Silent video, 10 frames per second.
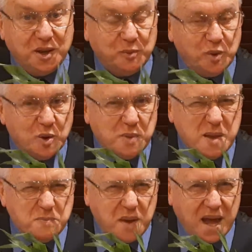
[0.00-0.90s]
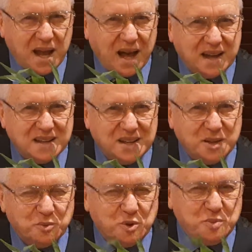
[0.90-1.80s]
We'll be better.
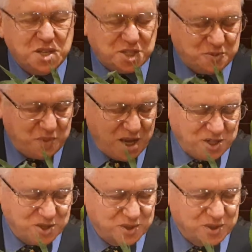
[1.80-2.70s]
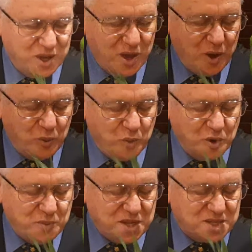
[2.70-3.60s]
We'll be special.
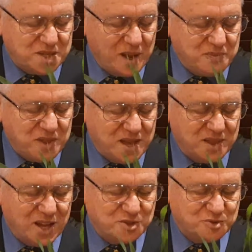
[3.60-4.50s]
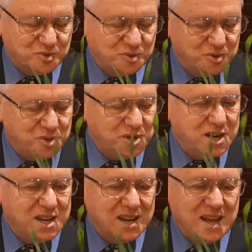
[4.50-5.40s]
We'll be something that's
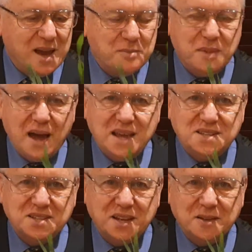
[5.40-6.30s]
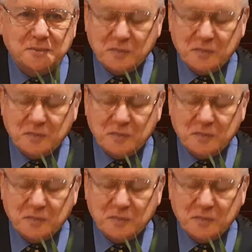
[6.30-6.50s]
really amazing.